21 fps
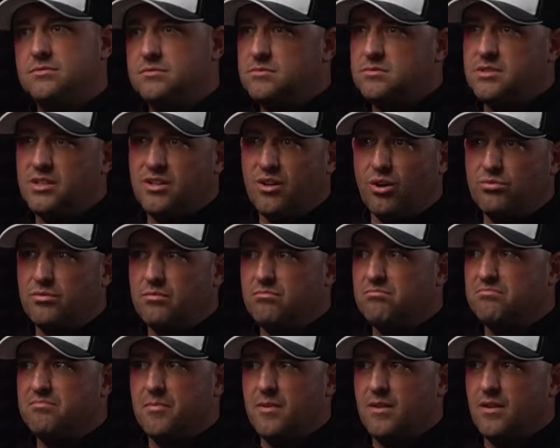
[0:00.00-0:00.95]
you know,
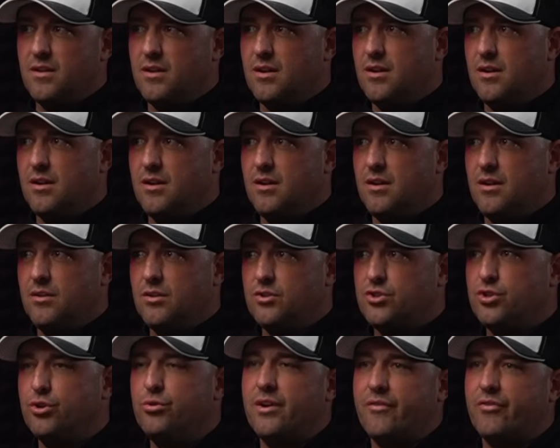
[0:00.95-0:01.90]

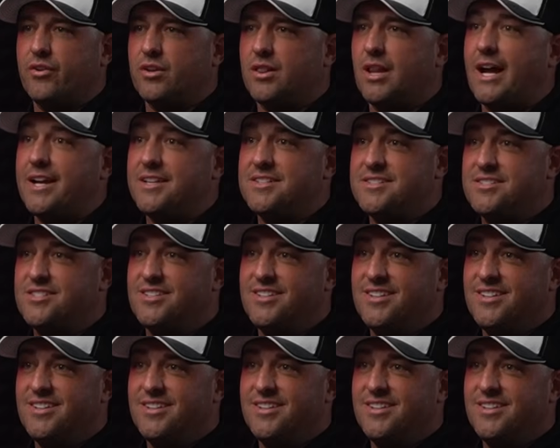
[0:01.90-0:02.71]
two different lights.